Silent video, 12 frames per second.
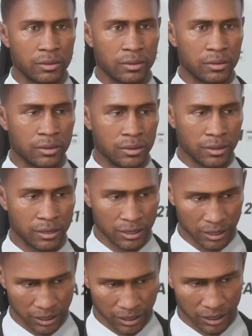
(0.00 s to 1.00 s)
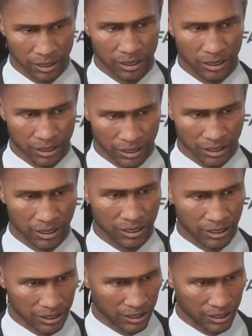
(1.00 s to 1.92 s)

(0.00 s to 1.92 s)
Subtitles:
Nobody speaks.